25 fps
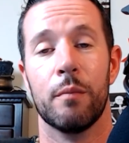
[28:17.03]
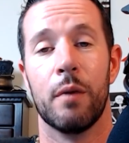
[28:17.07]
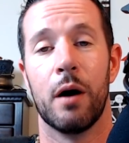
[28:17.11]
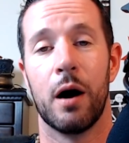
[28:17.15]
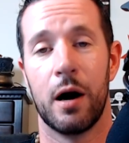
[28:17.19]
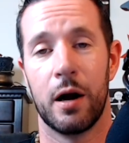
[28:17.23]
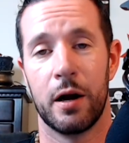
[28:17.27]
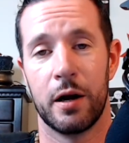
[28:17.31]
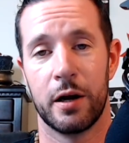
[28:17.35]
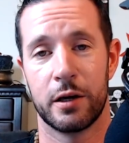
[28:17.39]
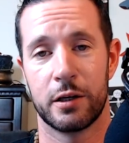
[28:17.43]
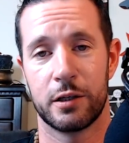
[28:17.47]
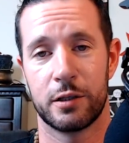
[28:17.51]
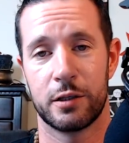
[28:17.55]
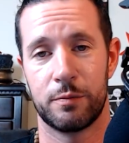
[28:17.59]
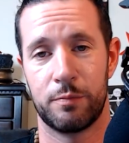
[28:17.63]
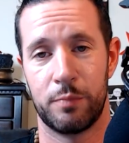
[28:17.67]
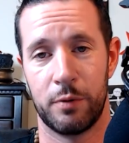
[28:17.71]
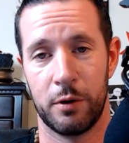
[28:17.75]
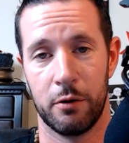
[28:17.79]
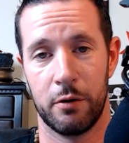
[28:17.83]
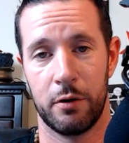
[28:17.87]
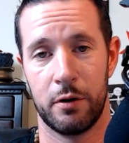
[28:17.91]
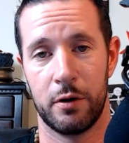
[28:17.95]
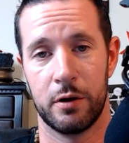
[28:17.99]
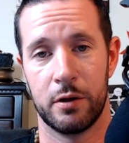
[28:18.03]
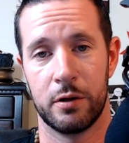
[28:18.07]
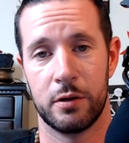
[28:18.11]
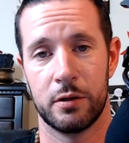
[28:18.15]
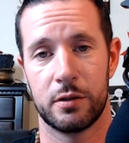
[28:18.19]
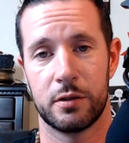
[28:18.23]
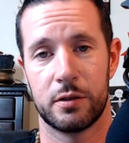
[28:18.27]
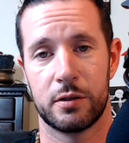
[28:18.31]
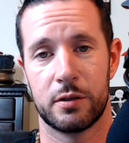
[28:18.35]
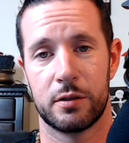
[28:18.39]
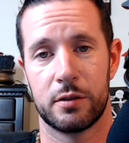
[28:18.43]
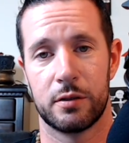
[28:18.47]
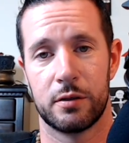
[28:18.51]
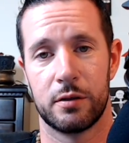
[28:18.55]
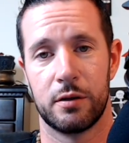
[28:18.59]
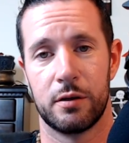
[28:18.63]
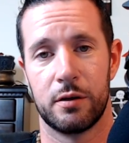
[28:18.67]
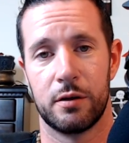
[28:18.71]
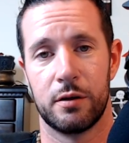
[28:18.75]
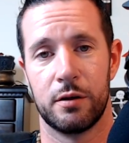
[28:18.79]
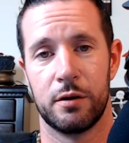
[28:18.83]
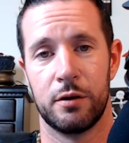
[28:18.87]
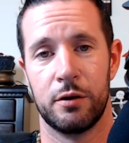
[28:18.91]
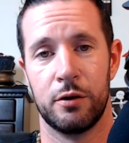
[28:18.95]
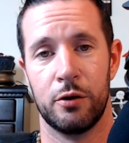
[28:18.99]
in my experience,
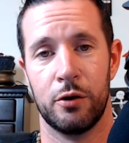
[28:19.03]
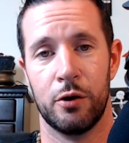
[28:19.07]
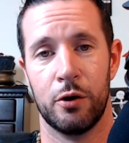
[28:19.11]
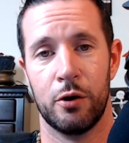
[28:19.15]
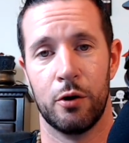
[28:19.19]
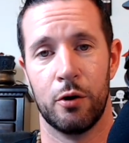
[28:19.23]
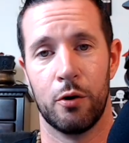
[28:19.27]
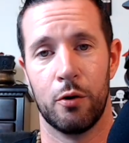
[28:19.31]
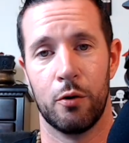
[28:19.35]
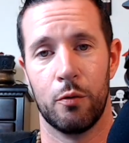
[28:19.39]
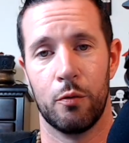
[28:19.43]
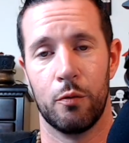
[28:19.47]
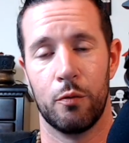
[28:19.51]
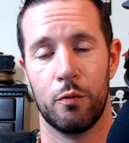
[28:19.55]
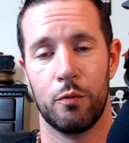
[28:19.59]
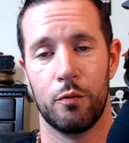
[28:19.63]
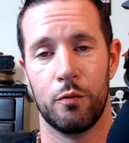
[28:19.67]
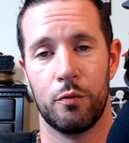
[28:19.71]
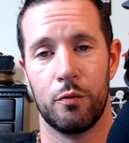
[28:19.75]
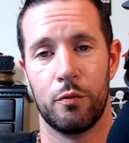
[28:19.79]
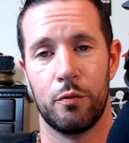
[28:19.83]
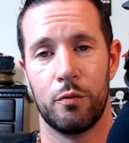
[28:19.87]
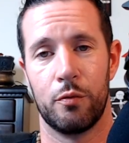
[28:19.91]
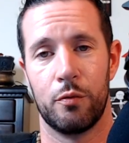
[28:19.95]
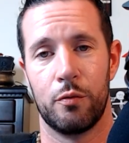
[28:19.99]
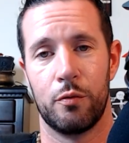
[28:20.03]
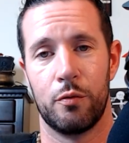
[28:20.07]
there